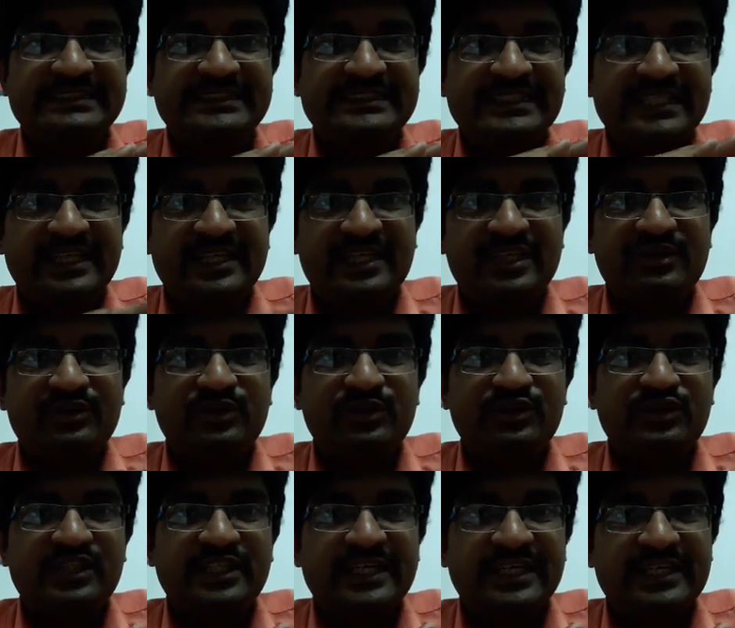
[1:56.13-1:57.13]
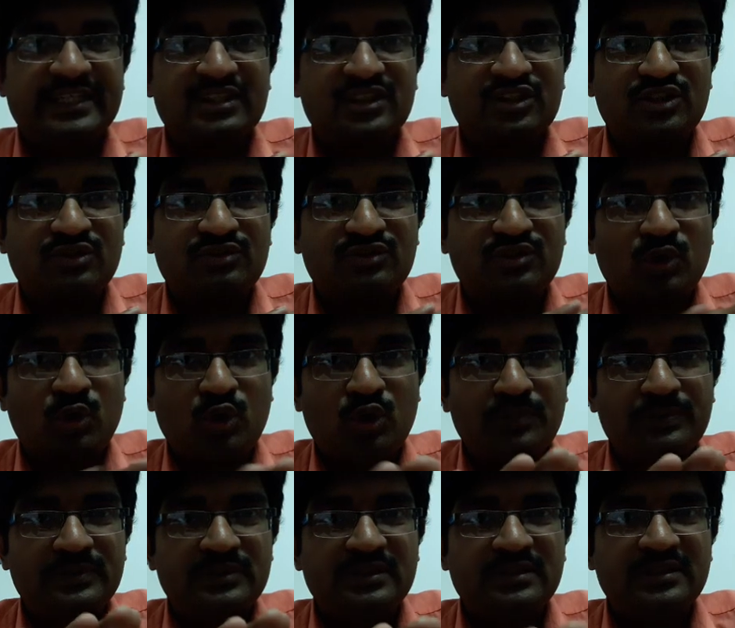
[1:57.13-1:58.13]
children using excess of
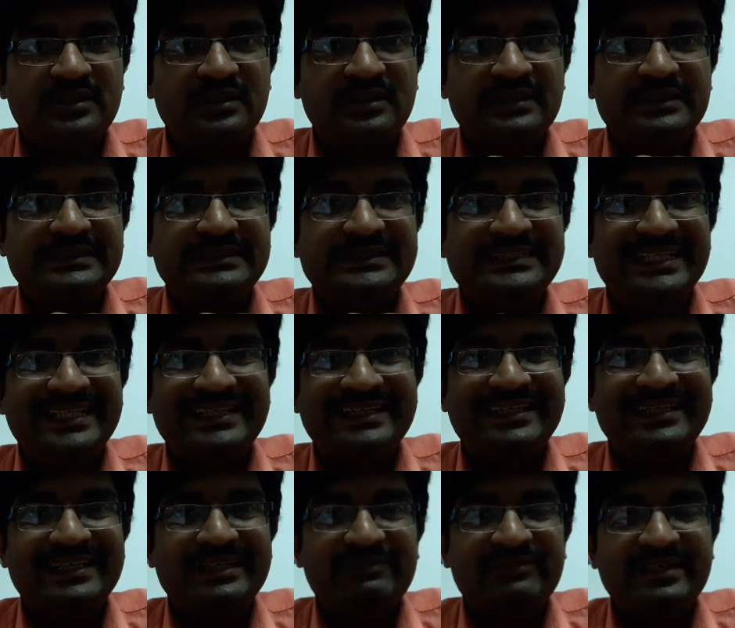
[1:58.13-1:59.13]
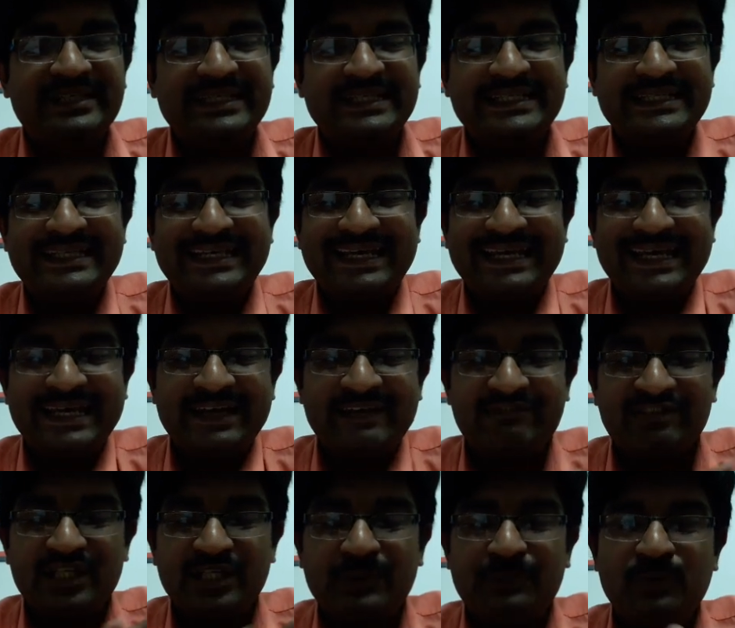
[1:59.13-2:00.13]
soaps, children living in
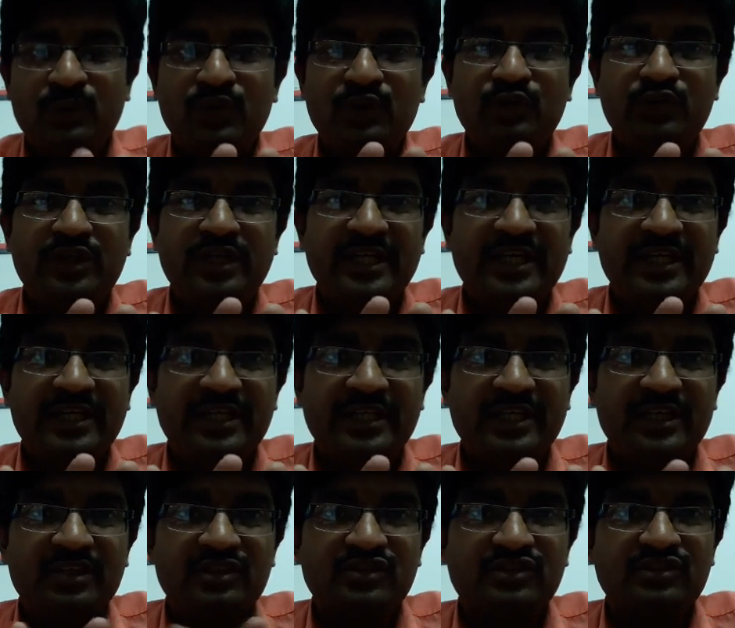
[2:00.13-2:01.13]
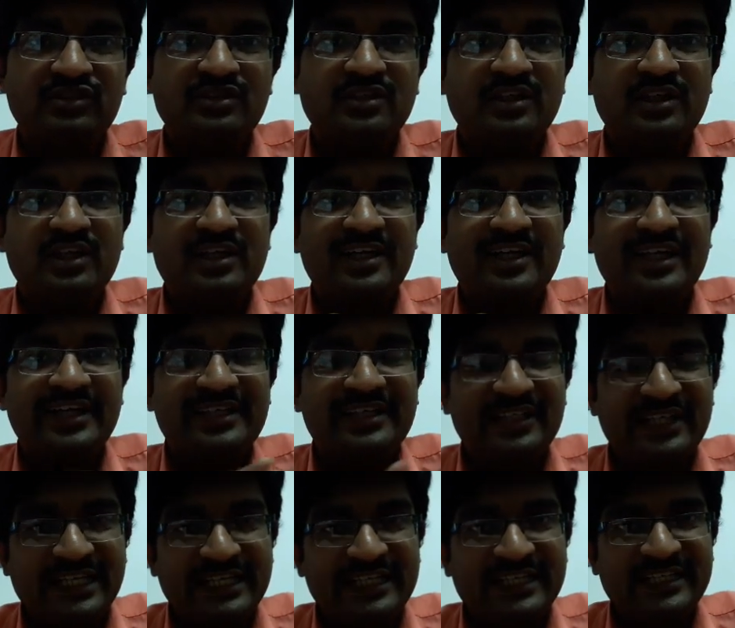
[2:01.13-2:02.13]
heavily polluted areas
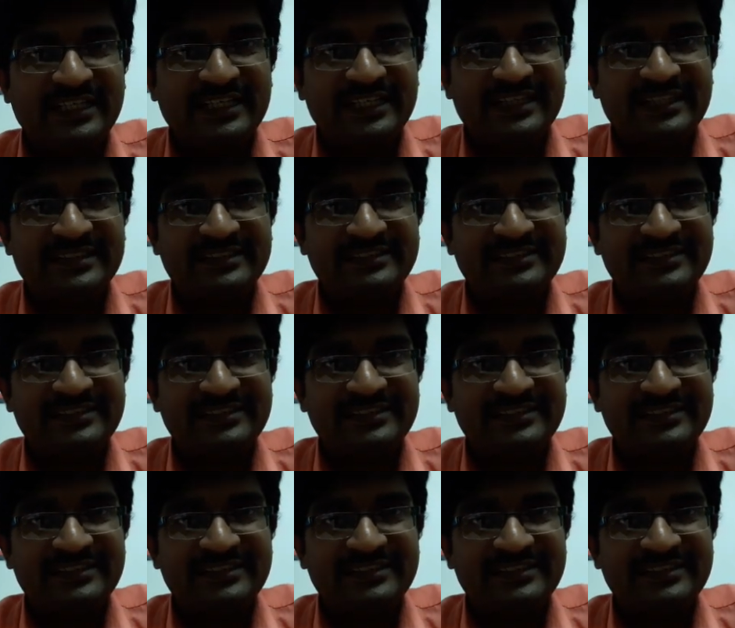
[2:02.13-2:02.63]
like Delhi